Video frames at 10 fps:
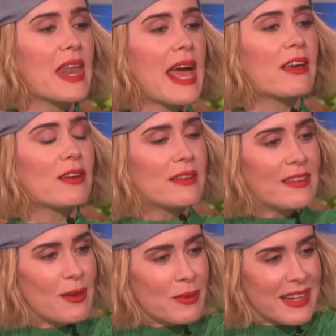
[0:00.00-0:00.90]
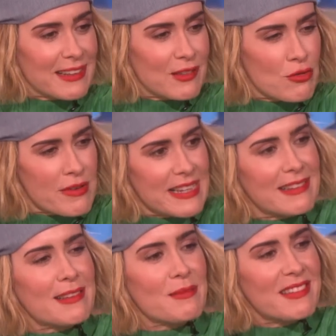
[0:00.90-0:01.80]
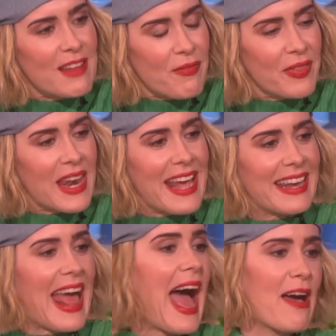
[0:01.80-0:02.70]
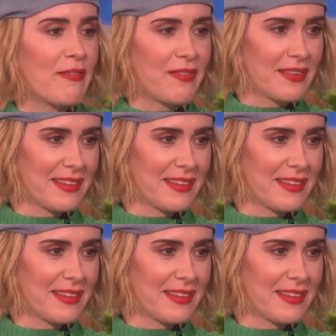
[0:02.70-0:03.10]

then I could, it would excrete some stuff that I could have